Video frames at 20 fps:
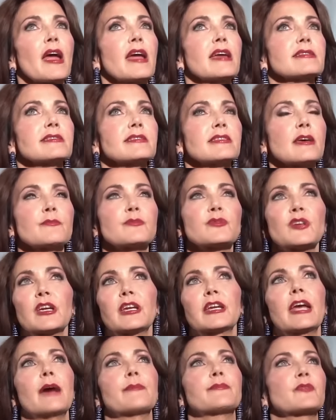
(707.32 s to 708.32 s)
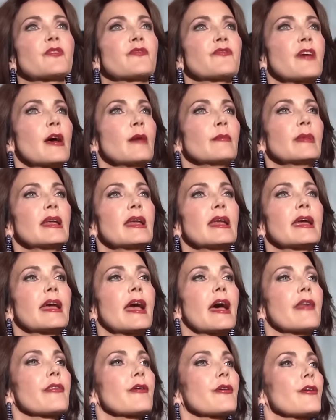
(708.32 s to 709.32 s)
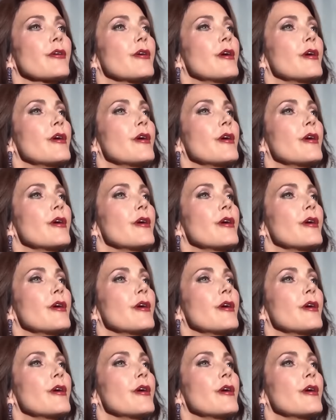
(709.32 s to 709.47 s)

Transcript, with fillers: mention the Western-themed outfit,